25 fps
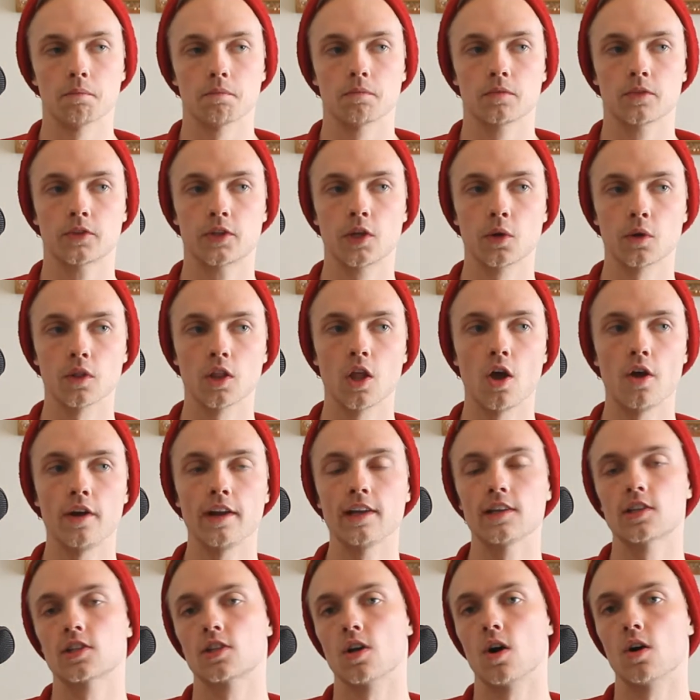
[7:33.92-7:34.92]

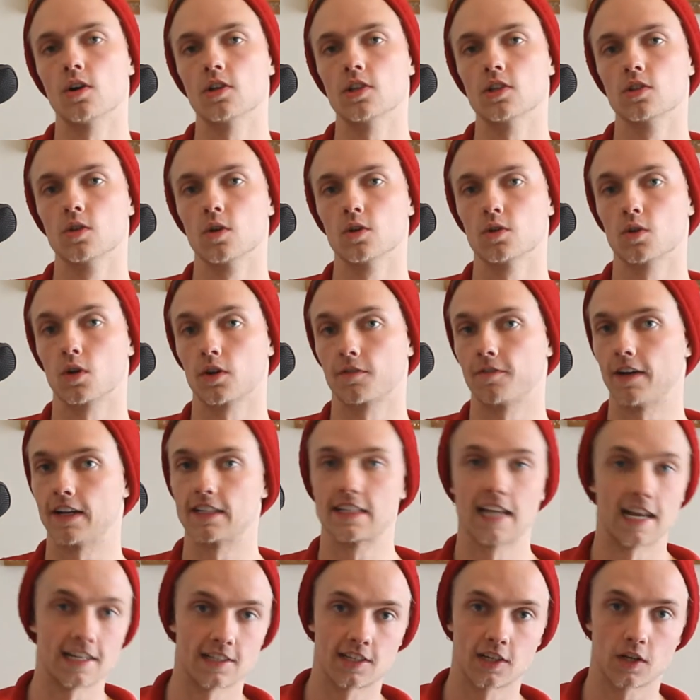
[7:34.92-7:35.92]
Learning songs is also a
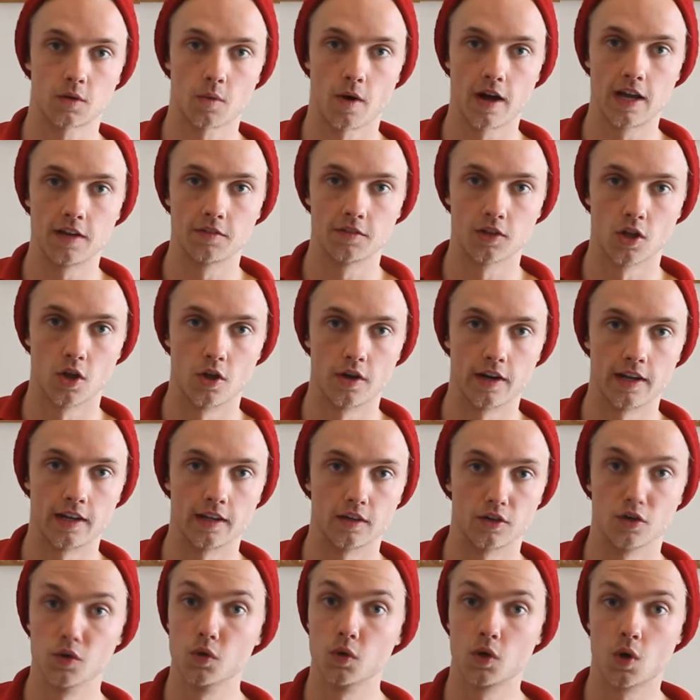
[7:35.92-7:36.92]
fantastic way of
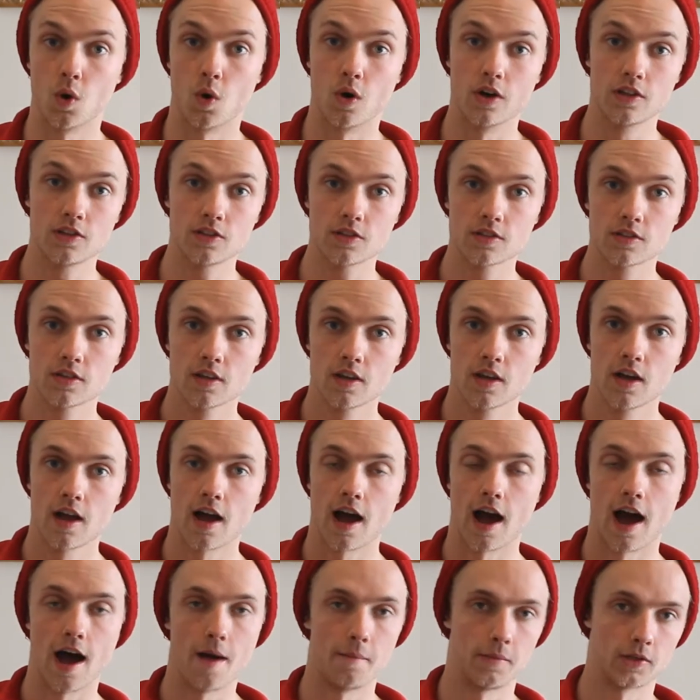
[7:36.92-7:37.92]
learning new chords.
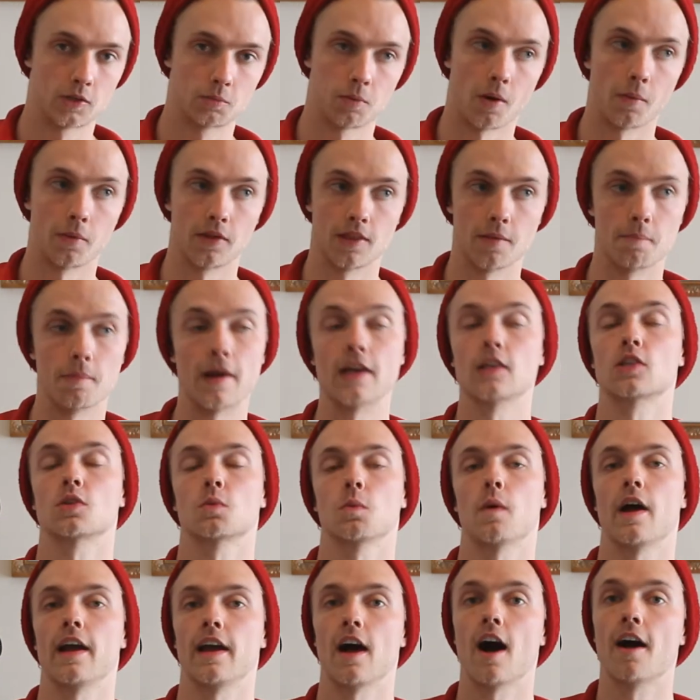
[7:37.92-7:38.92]
It's probably the best
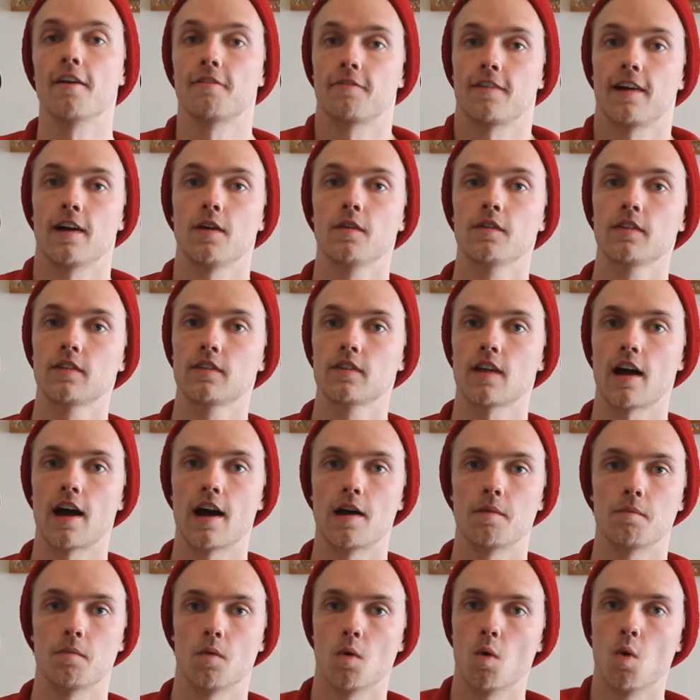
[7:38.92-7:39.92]
way I found.
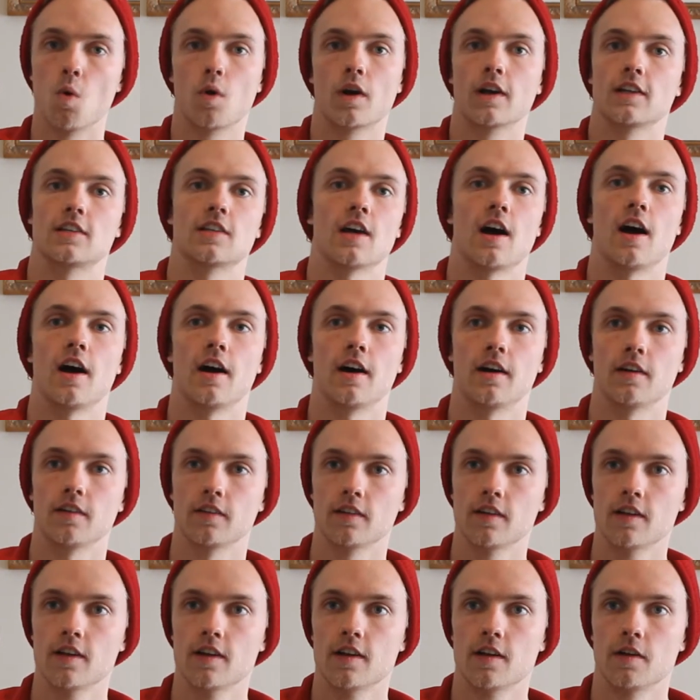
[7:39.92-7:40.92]
All guitar,
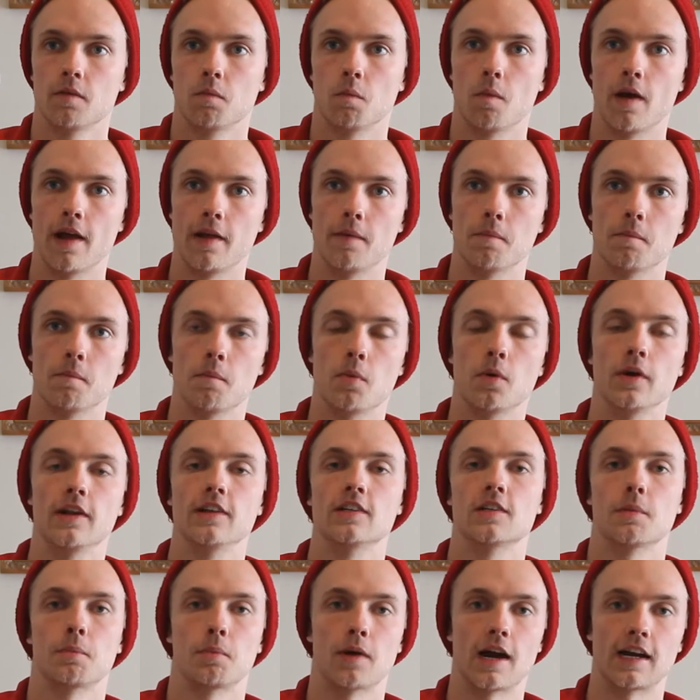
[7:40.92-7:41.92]
when put
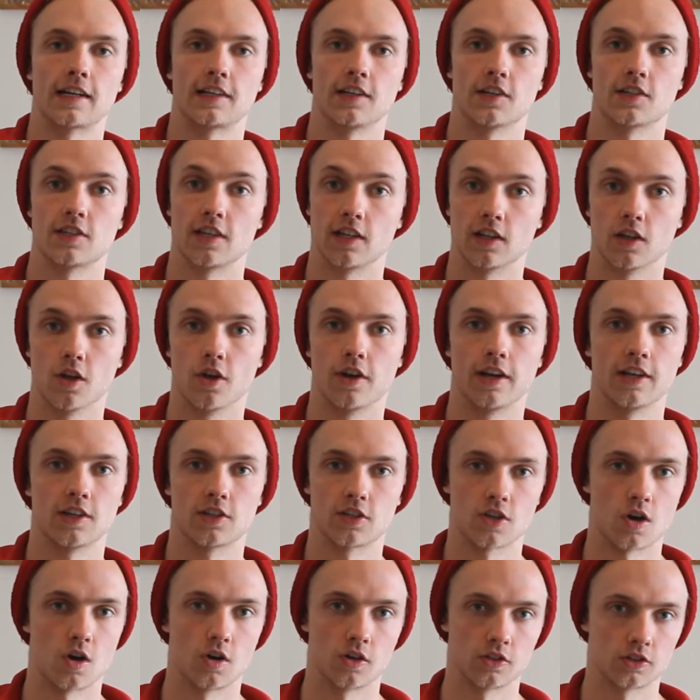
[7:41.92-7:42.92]
into practice and learning
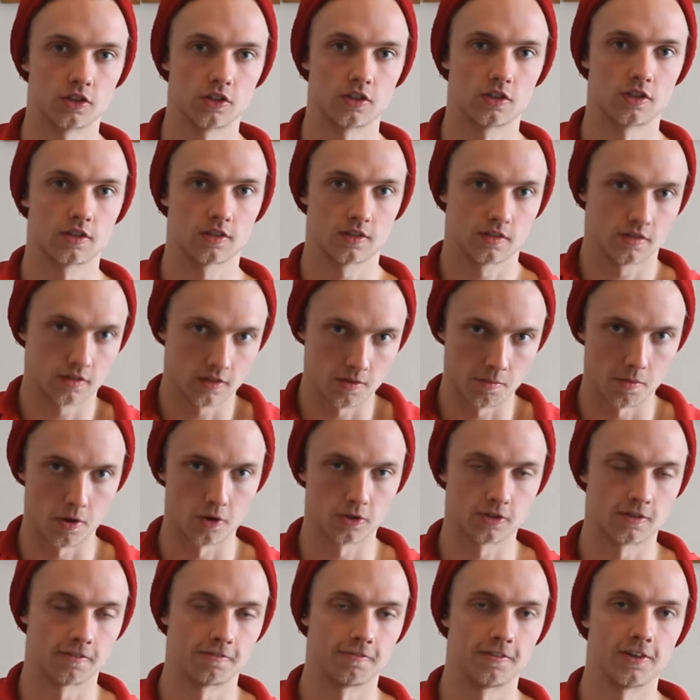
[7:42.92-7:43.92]
songs, is the
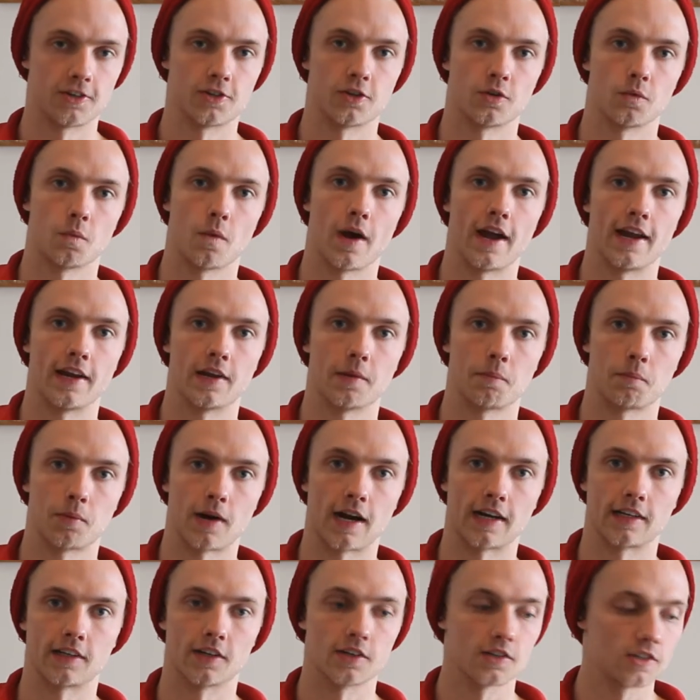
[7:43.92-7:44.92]
most efficient way to
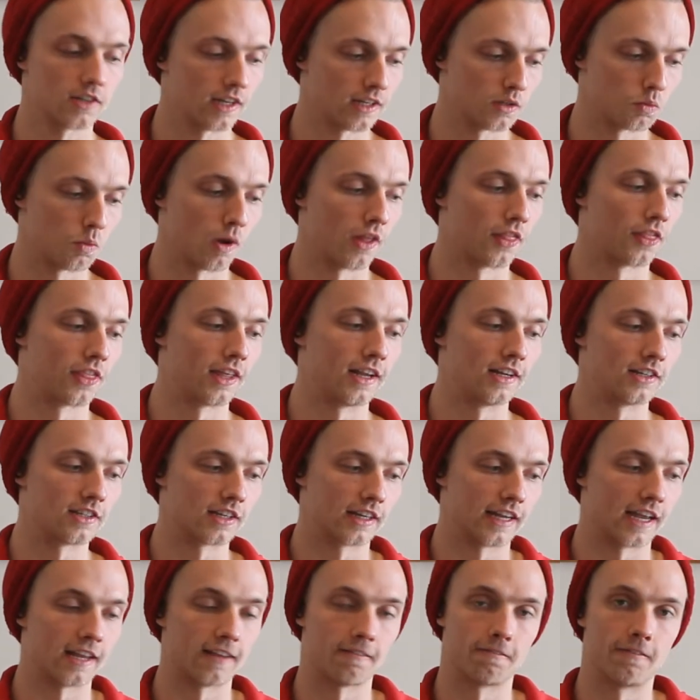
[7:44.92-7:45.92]
practice. It's one thing to
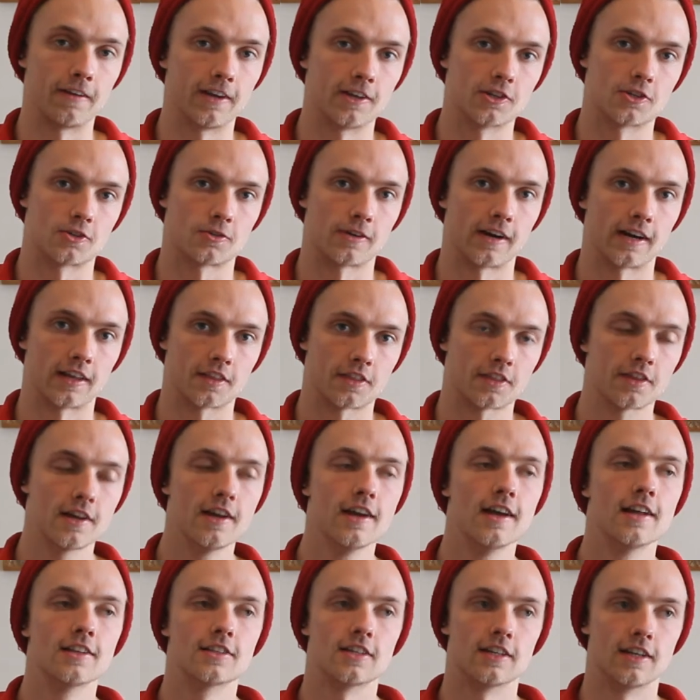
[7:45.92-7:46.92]
get your finger strength.
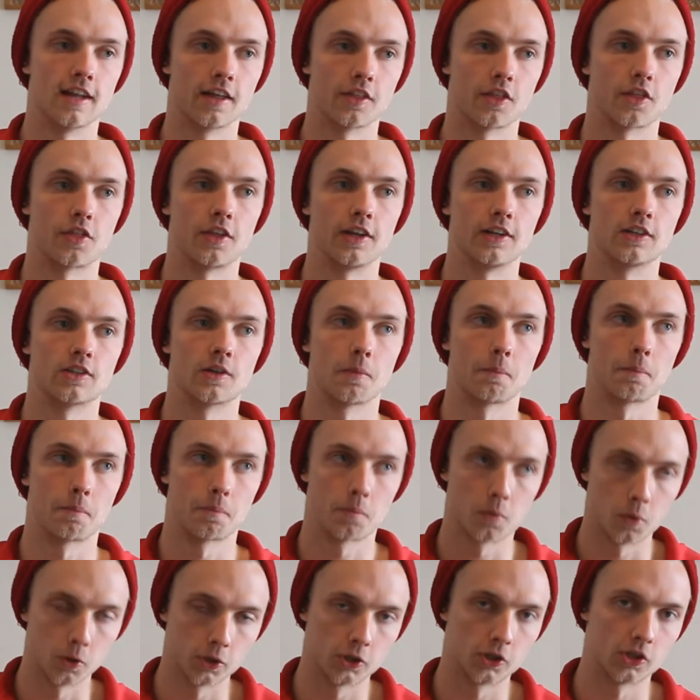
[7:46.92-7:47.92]
It's another thing to
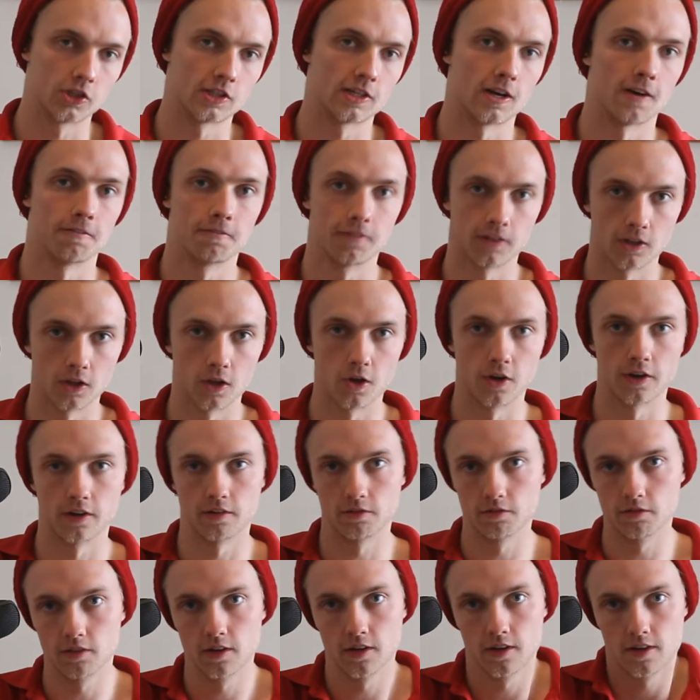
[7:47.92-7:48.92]
push yourself and
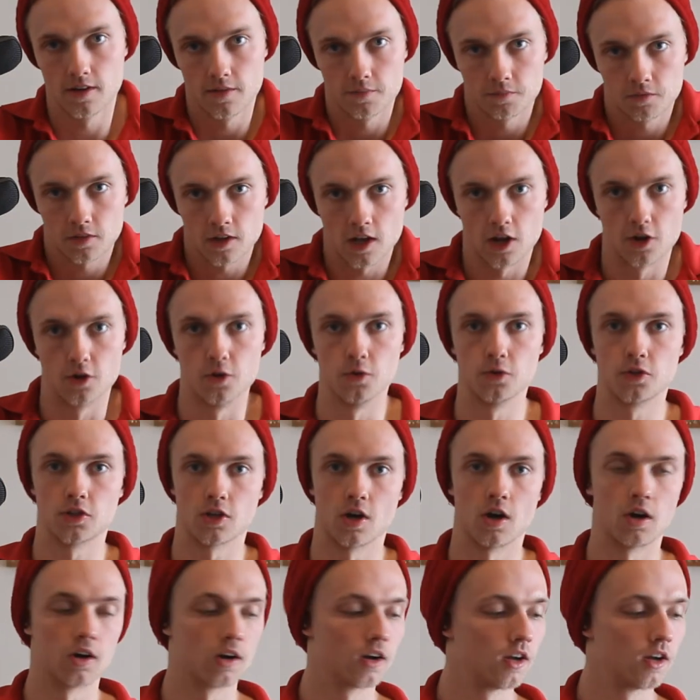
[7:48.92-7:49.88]
learn a new song.